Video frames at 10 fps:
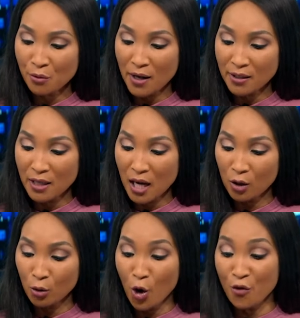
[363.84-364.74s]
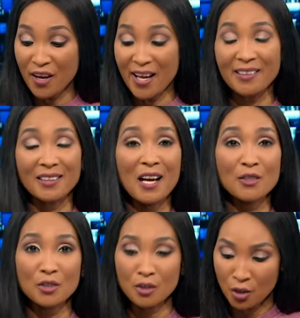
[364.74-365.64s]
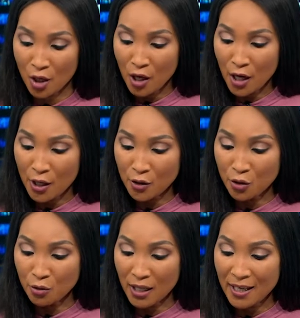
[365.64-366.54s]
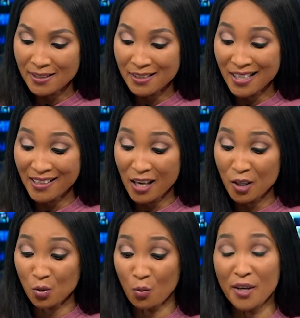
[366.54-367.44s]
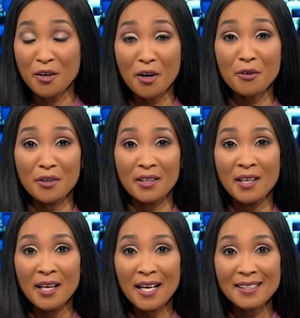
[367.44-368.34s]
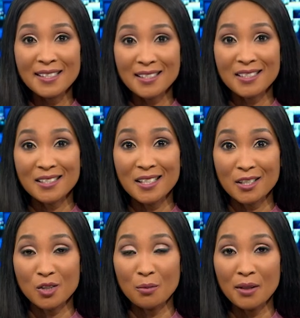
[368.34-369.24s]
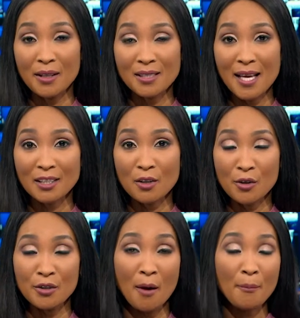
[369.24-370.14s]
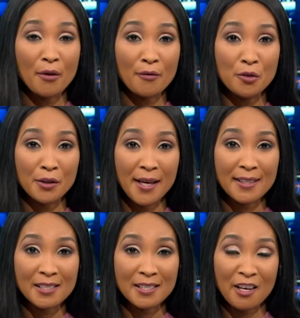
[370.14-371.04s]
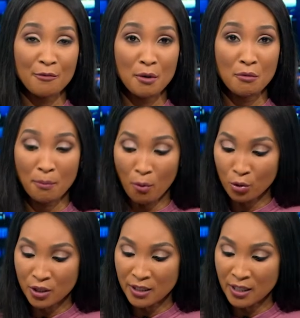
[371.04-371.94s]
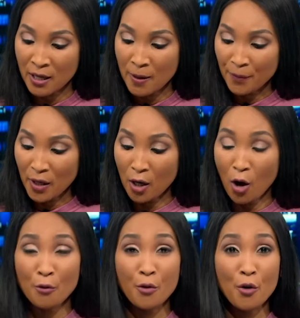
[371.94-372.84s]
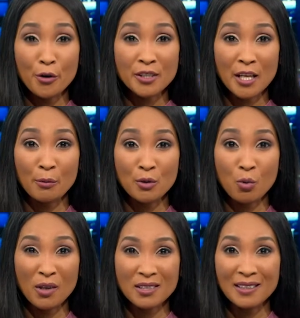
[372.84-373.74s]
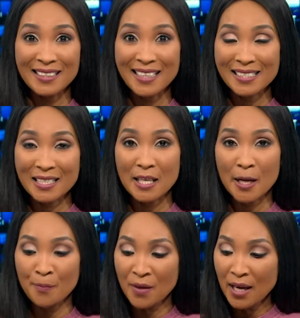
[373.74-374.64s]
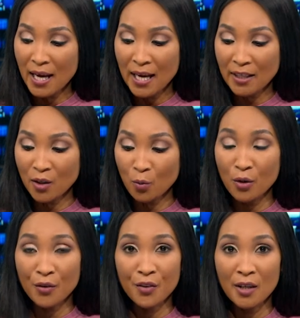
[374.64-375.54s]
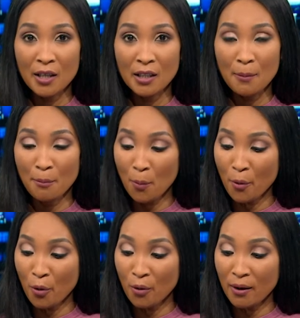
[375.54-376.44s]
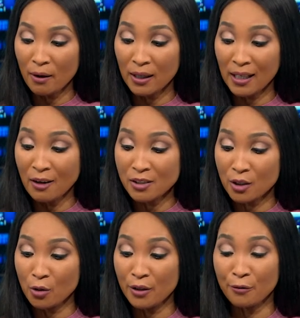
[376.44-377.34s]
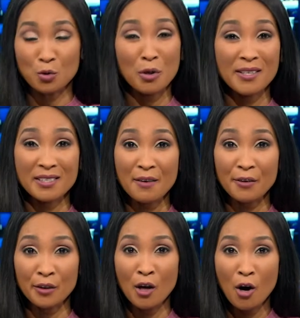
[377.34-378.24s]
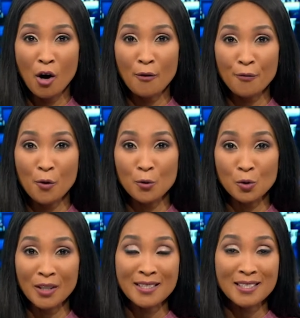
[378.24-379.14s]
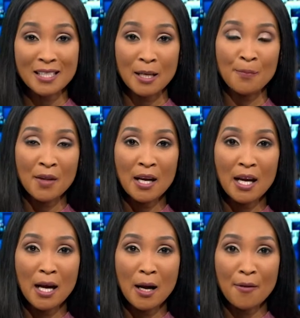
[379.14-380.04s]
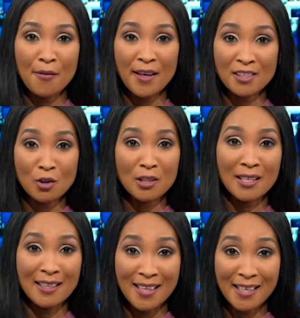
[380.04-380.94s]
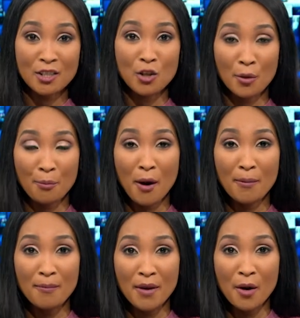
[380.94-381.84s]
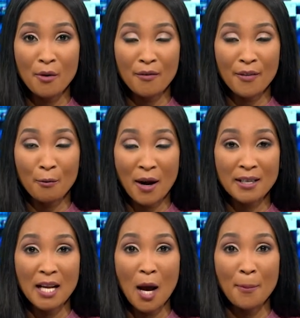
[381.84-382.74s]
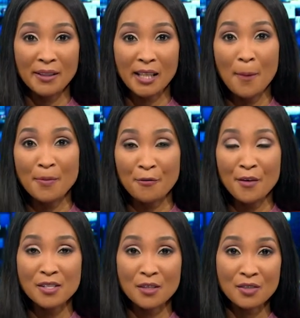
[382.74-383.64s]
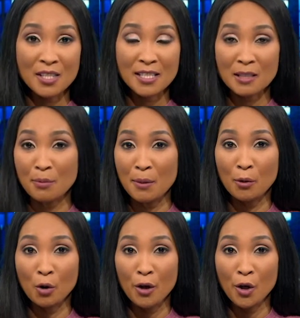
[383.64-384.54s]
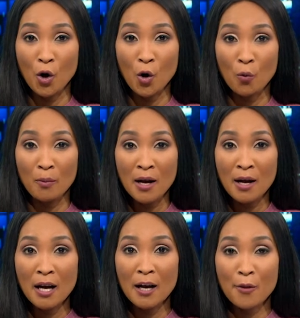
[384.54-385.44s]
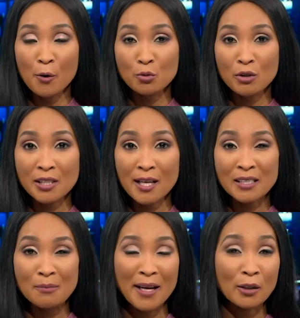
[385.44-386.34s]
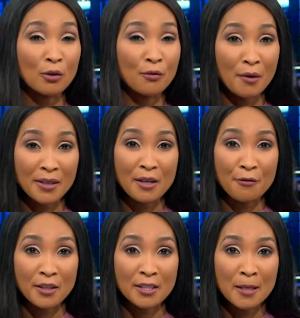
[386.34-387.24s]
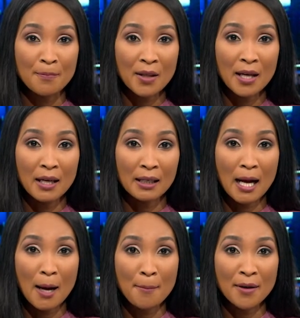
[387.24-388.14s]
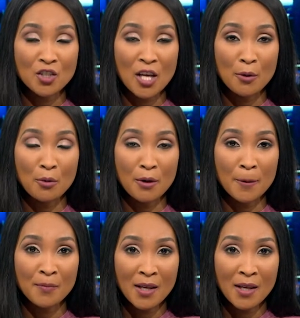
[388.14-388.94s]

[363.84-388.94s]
right now, over 8,000 uh, new cases, 8,166 to be exact, are the number of new cases that have been reported uh, on Thursday, which was yesterday. And with uh, Limpopo accounting only for 27 of those, you can see uh, that certainly that is not a problem area right now. But come the festive season, people going home, uh, those results might look very different uh, come January.